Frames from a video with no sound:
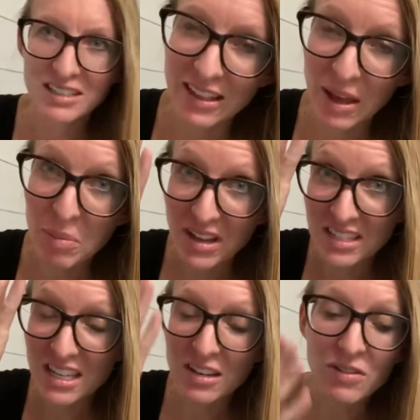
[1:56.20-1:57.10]
Like, my
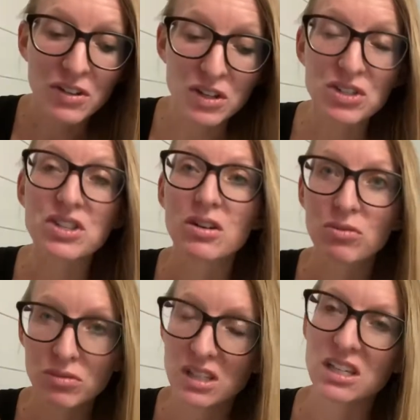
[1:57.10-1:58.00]
skin feels
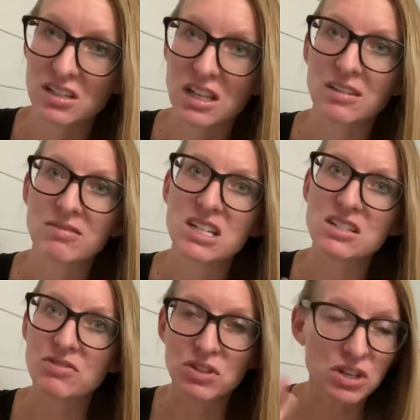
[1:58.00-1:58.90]
really clean. It doesn't
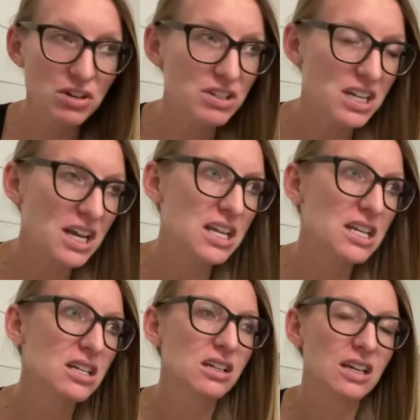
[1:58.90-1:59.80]
feel irritated.
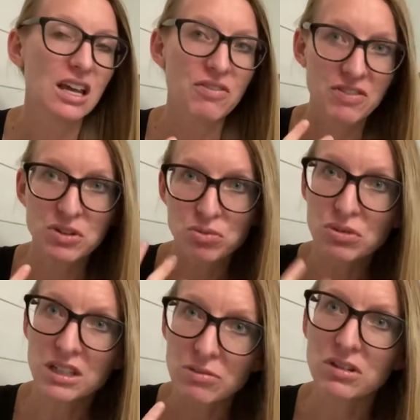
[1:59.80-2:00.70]
It feels
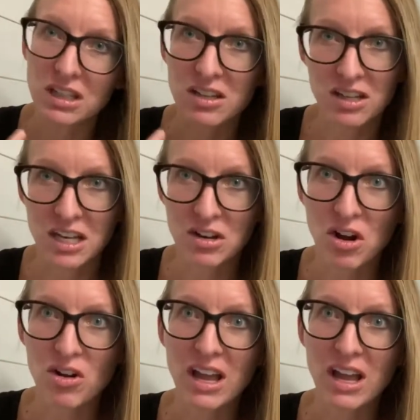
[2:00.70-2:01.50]
really, really clean, y'all.